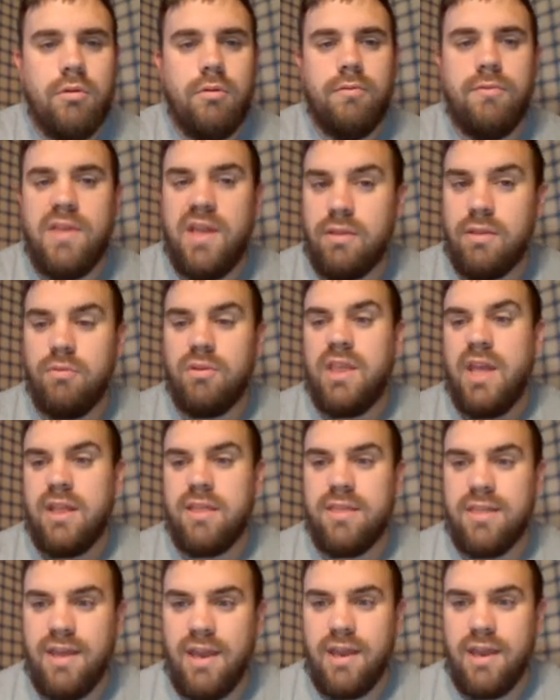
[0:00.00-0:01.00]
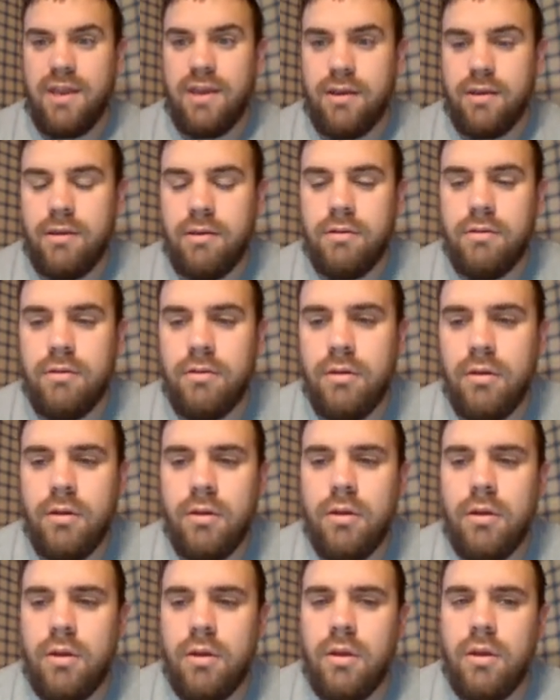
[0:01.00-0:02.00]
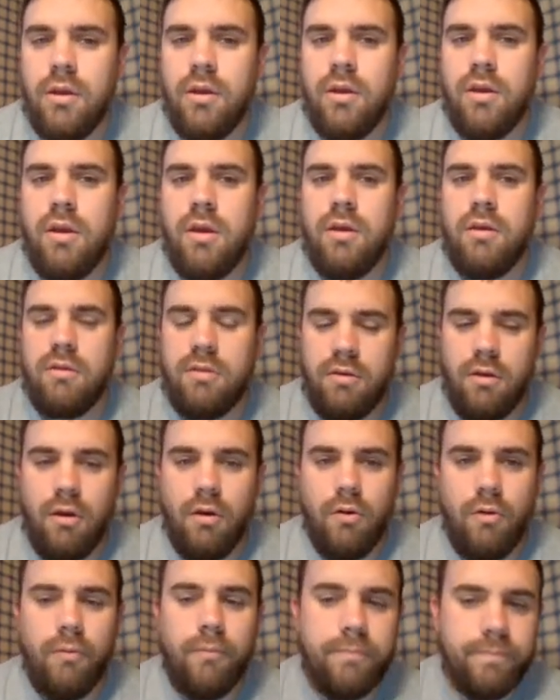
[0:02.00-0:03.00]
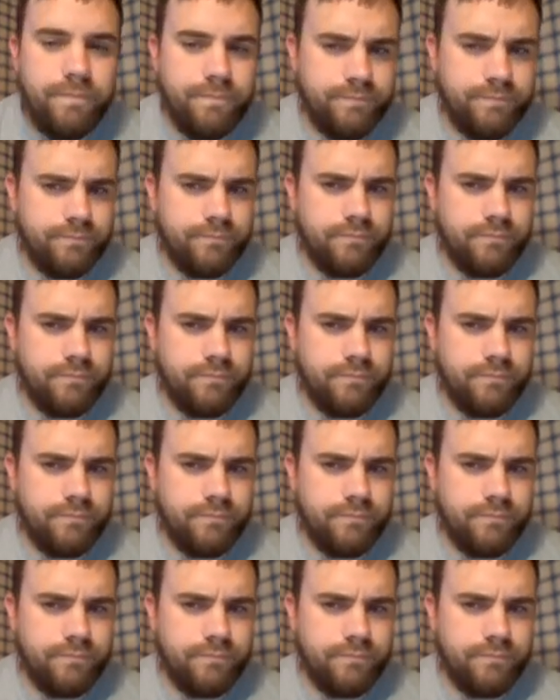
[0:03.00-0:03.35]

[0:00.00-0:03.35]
That's what that's saying. So